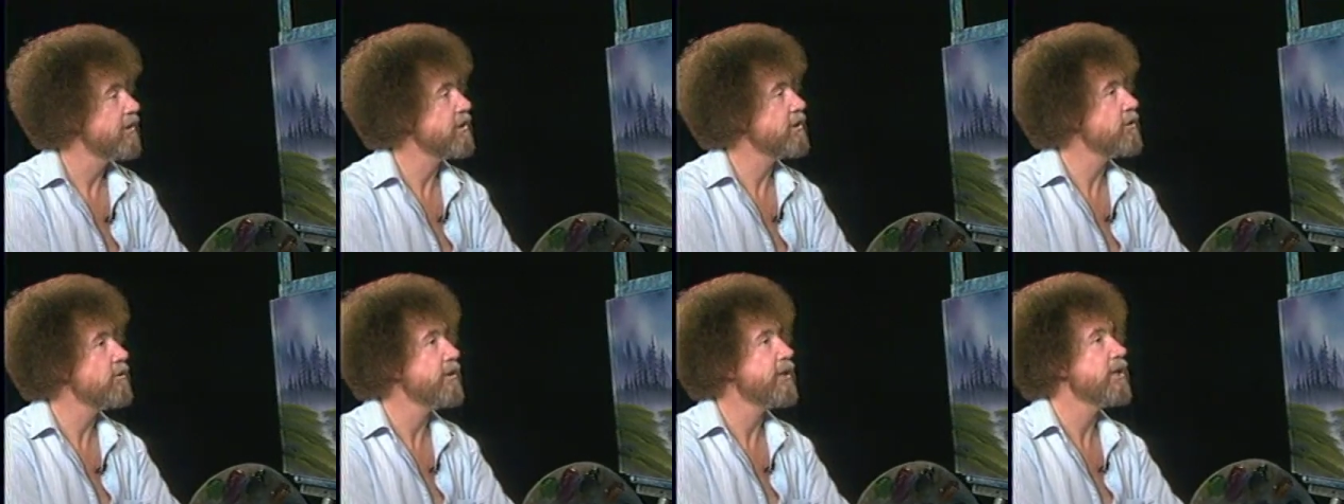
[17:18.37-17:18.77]

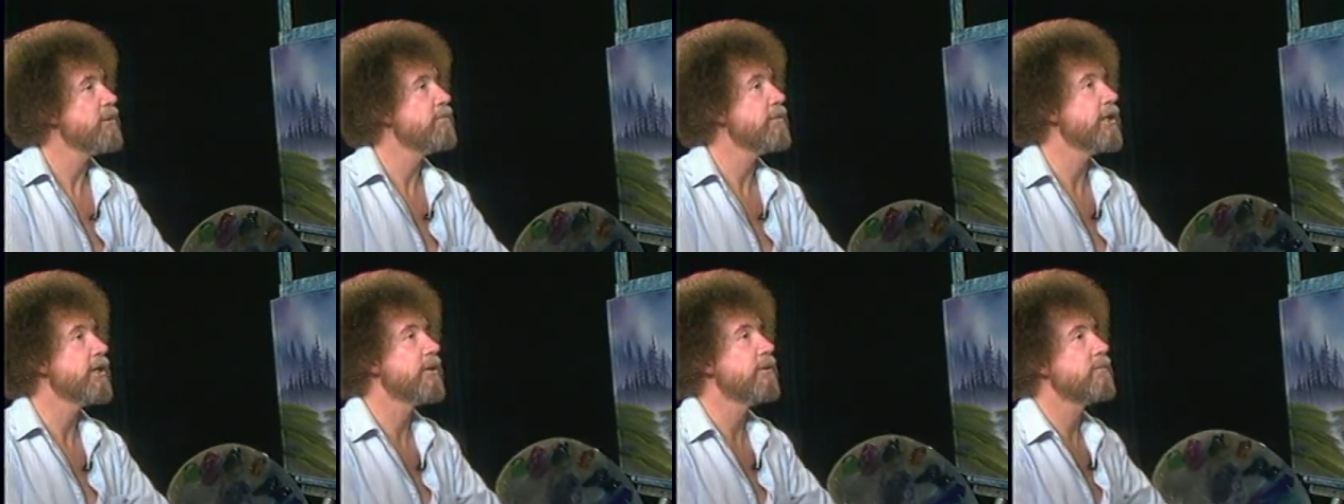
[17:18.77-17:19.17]
Let's go right
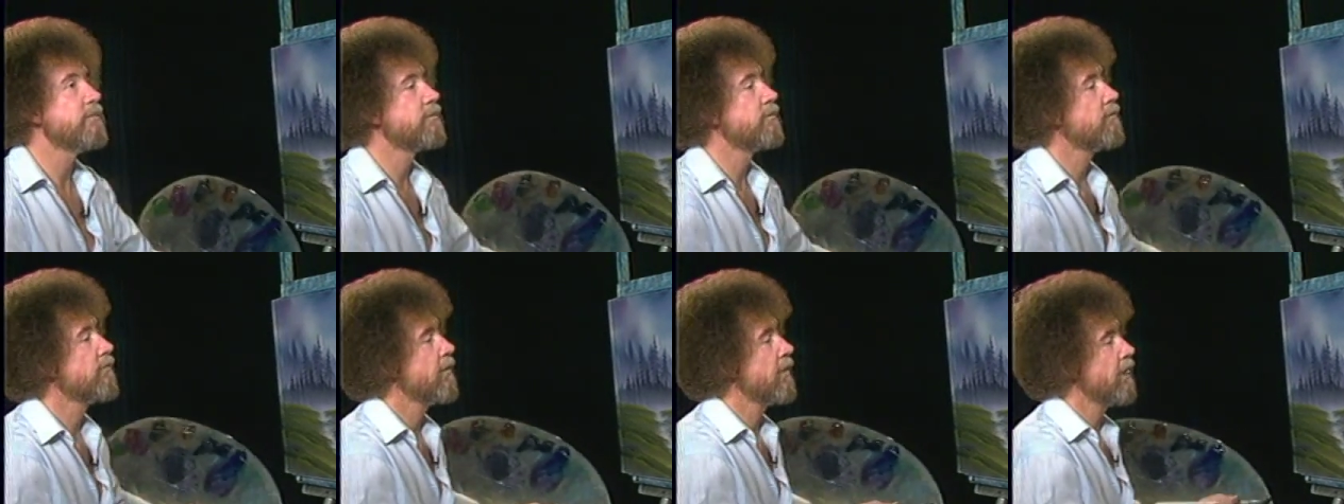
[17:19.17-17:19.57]
up here.
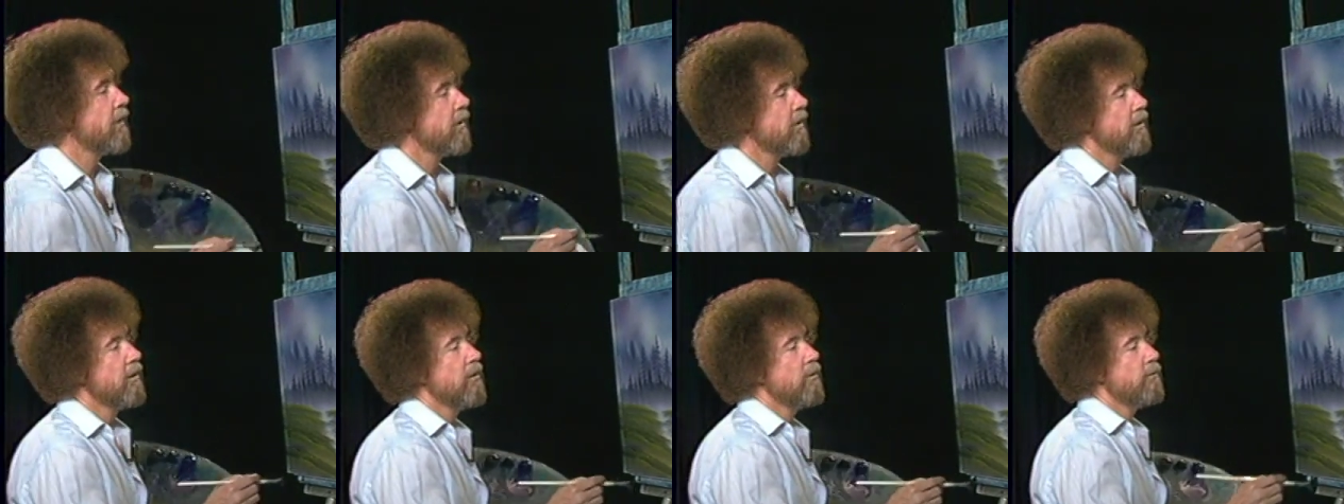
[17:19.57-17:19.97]

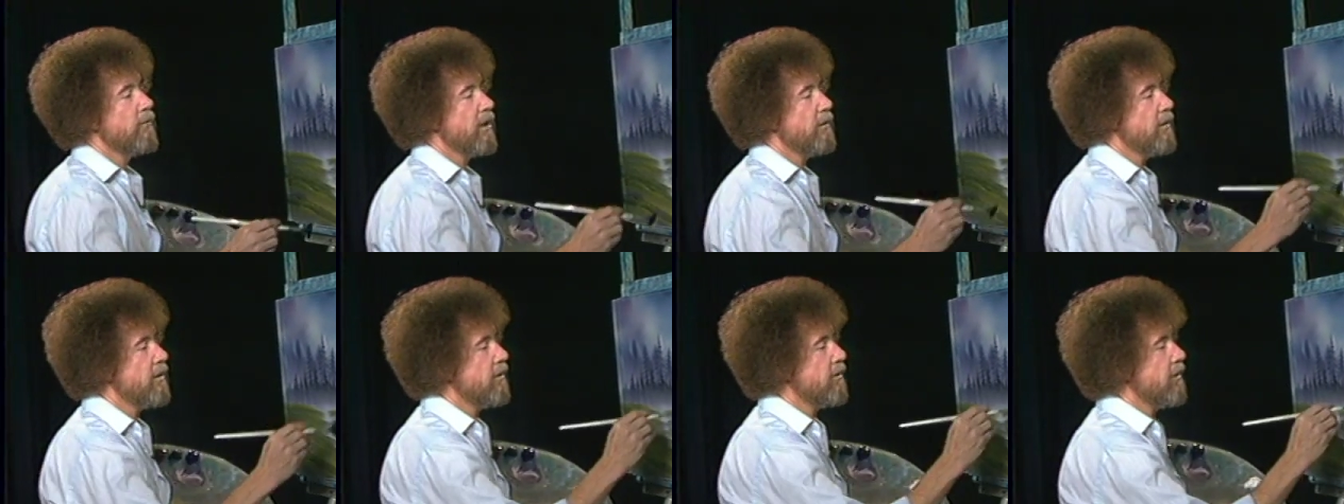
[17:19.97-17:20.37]

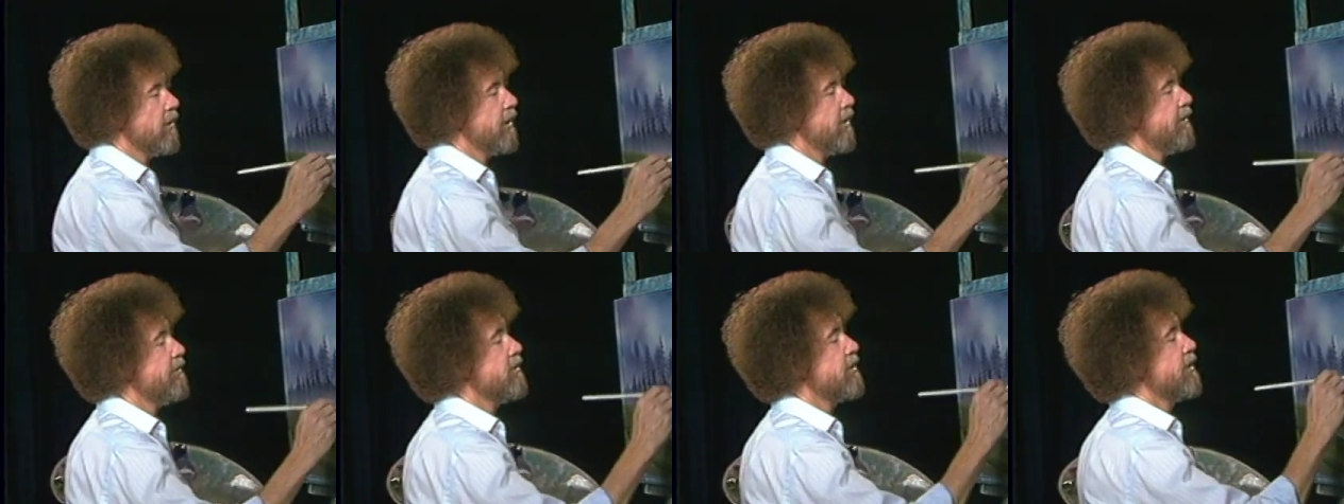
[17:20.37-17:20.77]
Maybe there
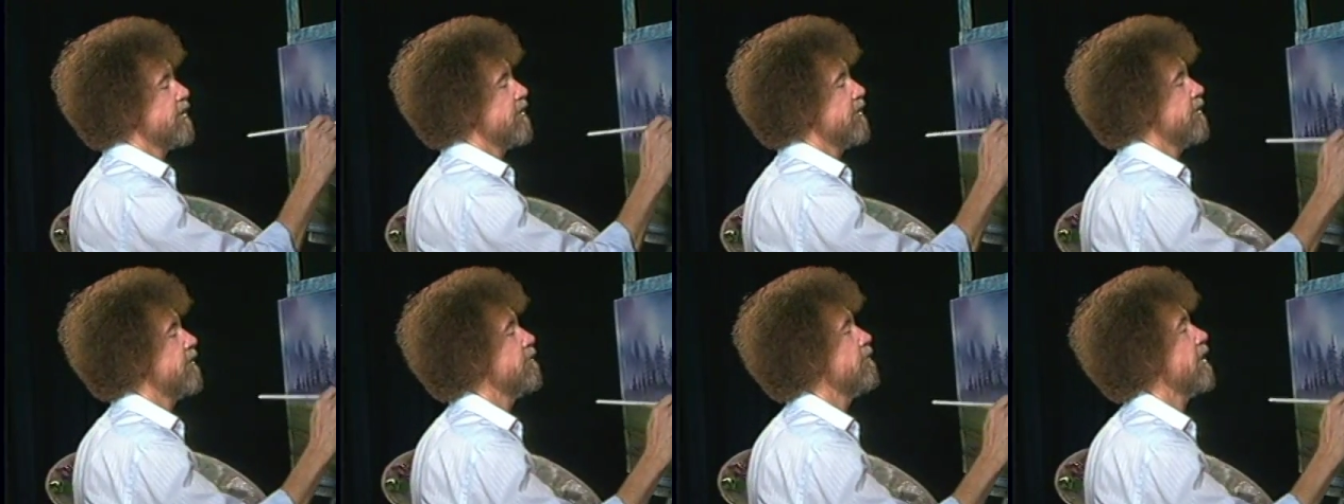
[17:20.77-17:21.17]
lives
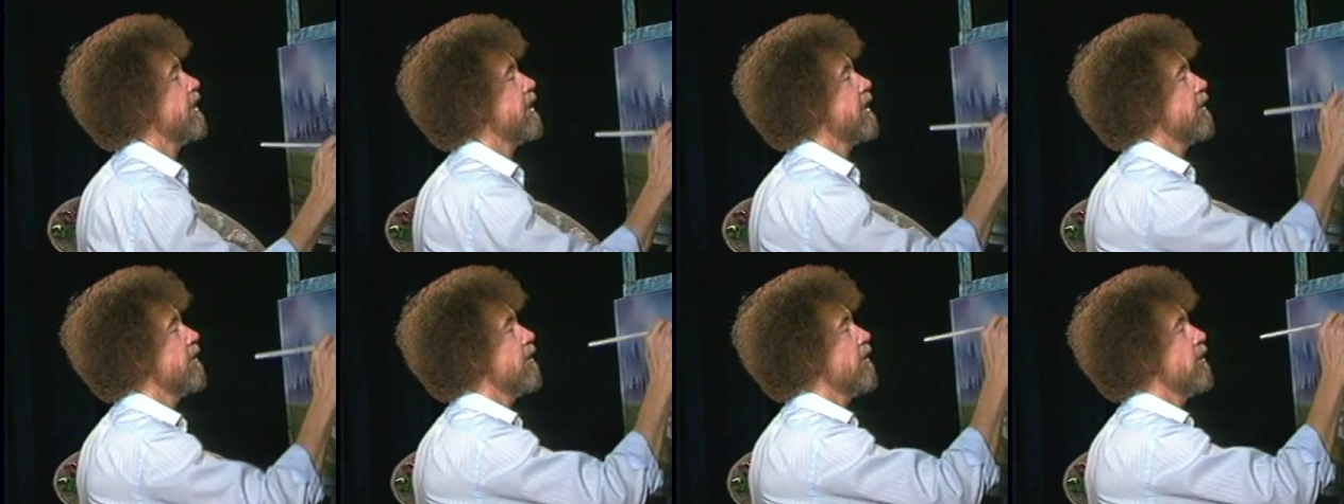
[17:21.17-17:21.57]

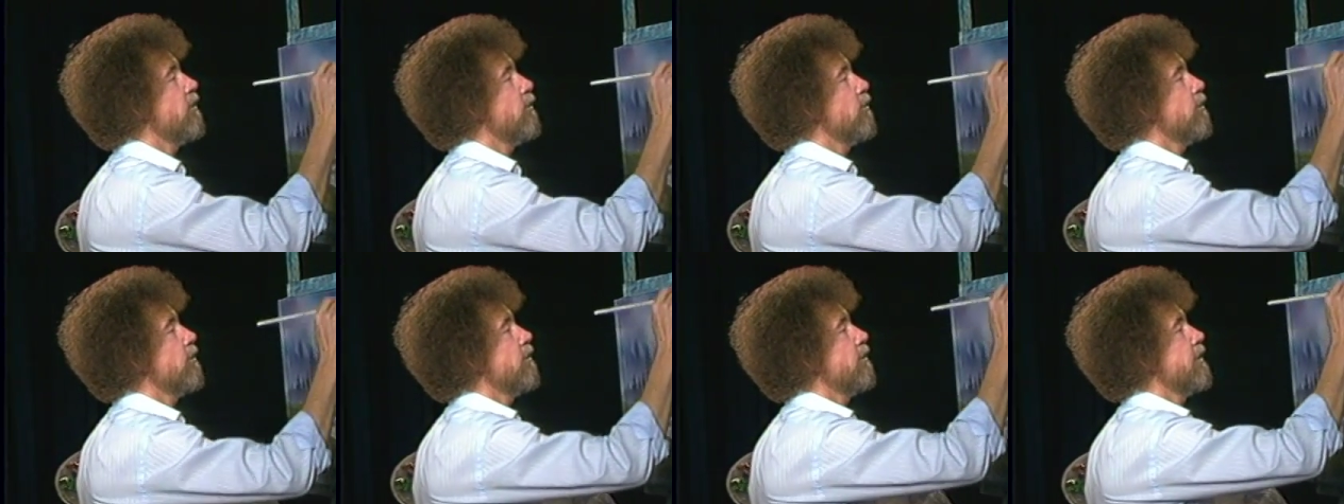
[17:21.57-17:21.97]
back in
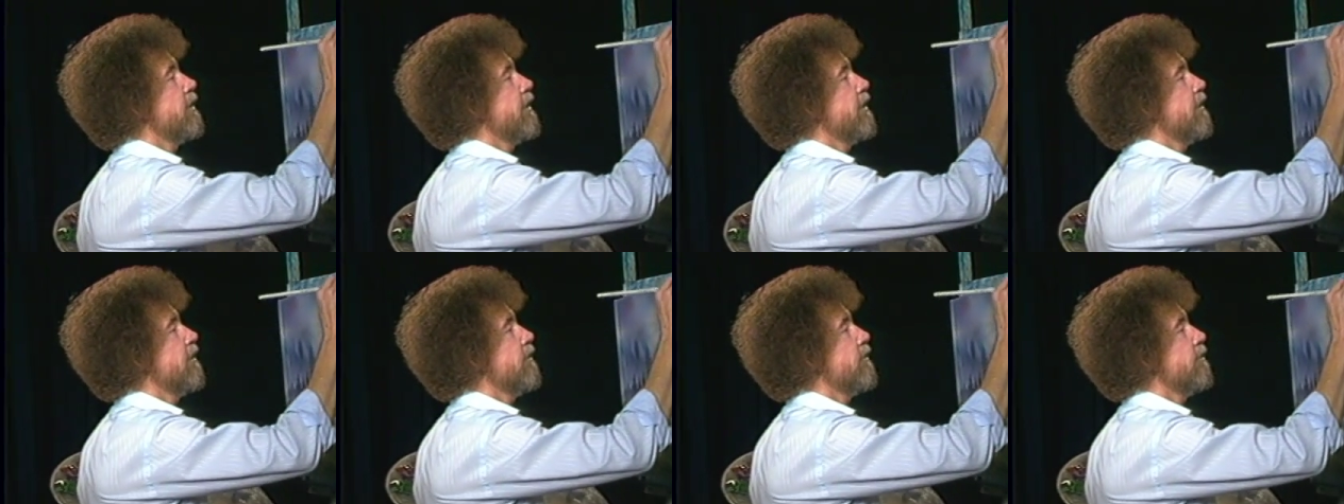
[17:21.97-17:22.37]
our world
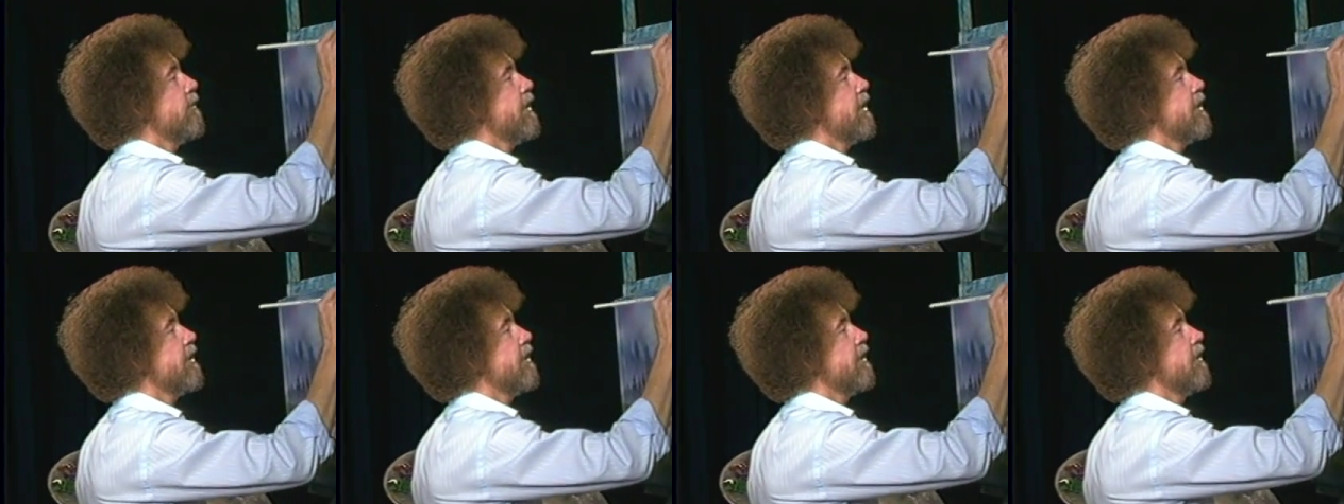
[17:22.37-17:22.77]
here,
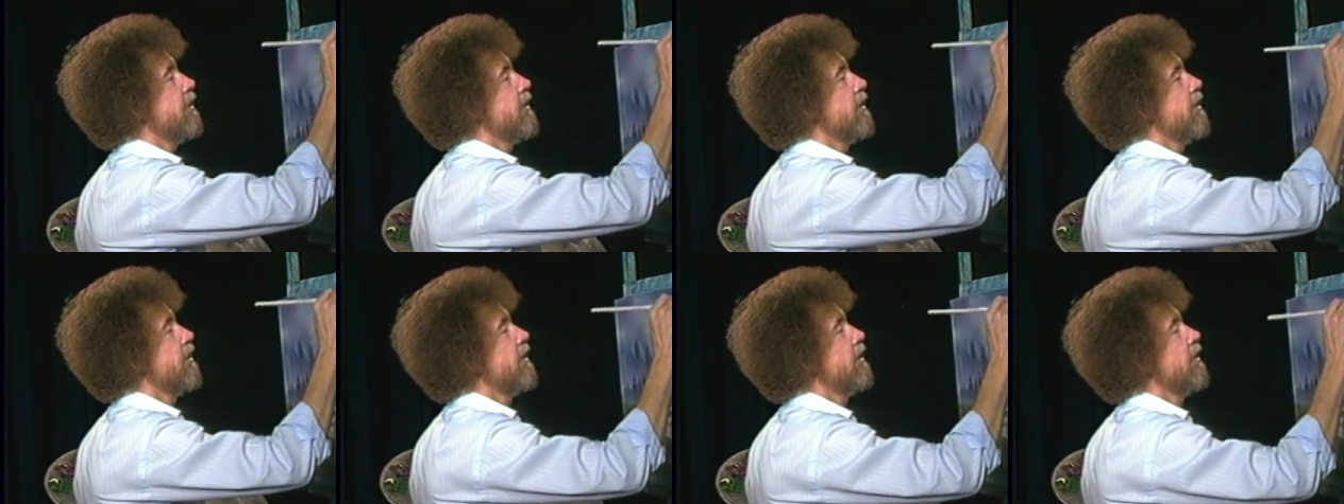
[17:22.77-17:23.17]
right there.
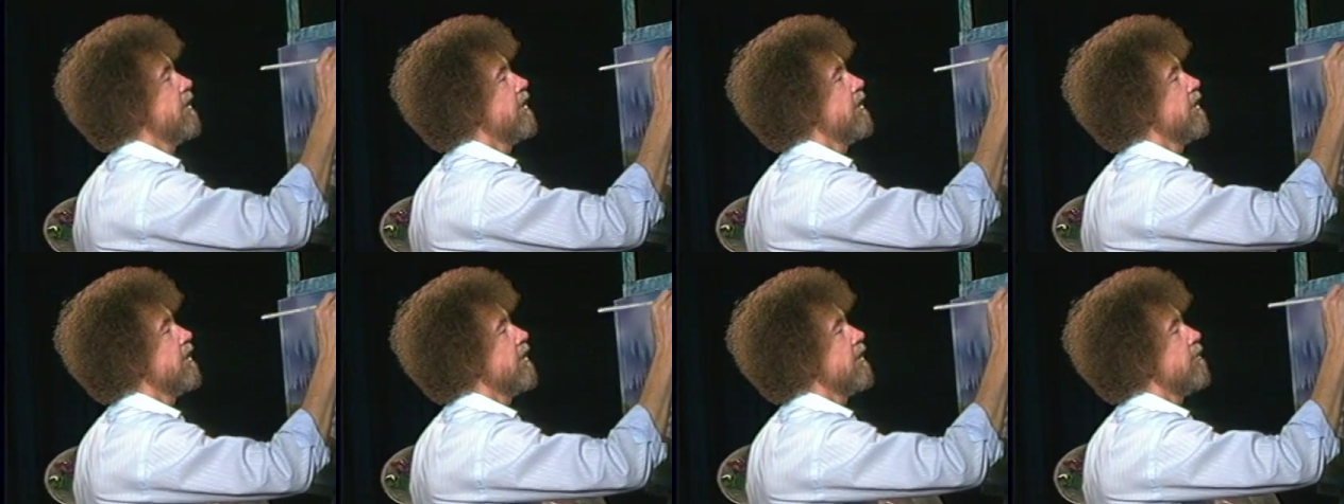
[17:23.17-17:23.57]

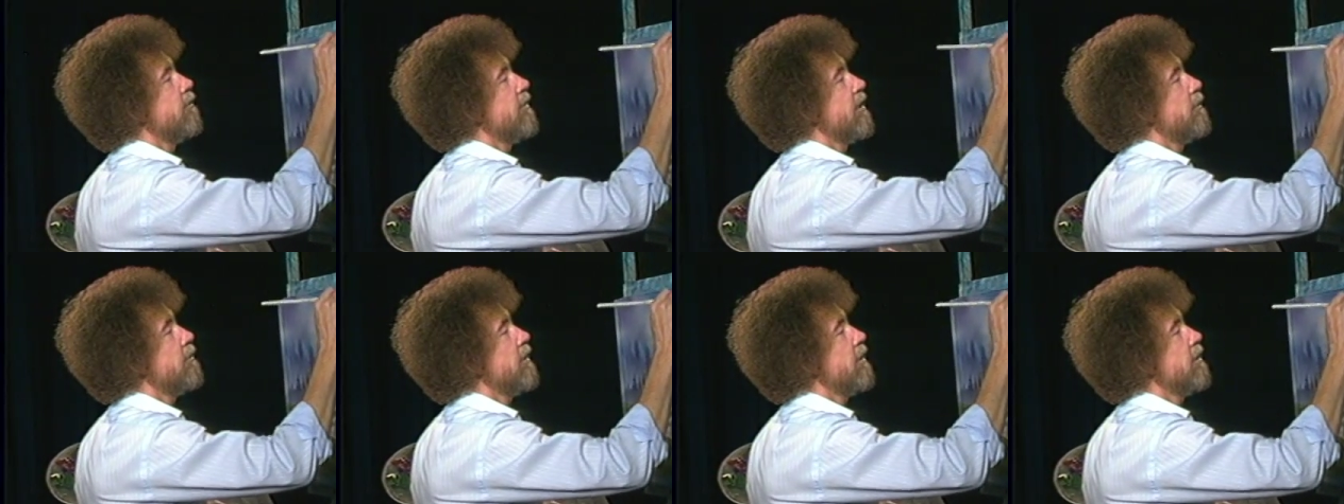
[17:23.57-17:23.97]

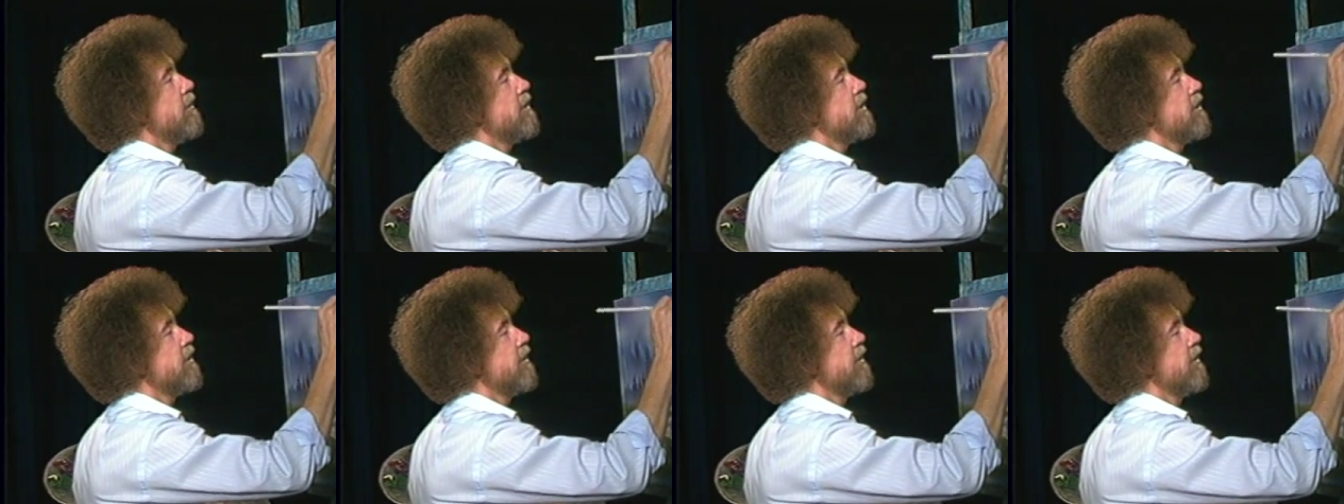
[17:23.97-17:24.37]
Maybe
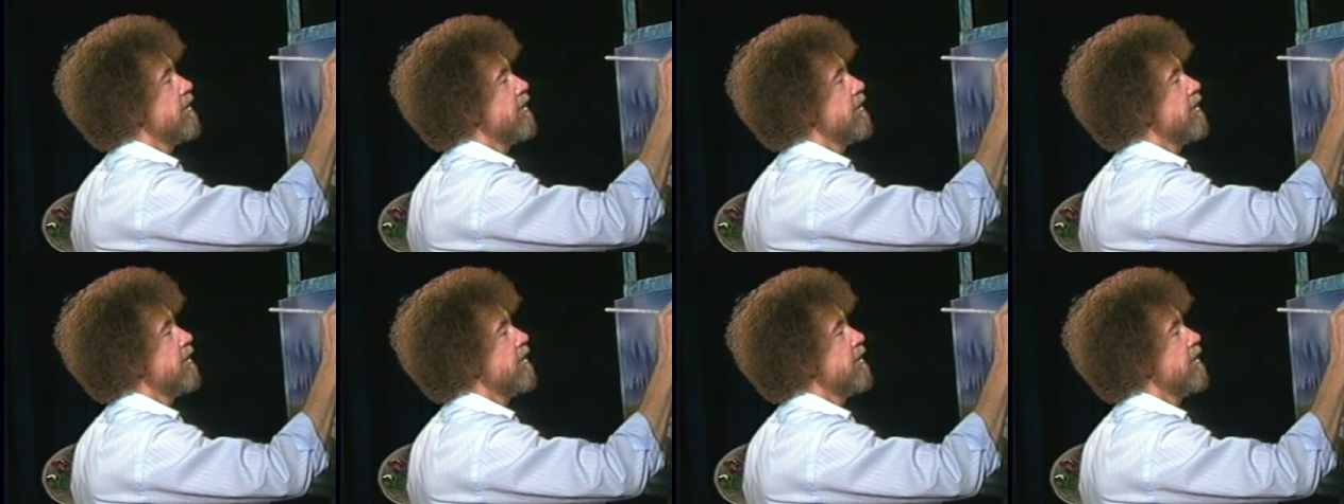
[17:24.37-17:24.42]
there's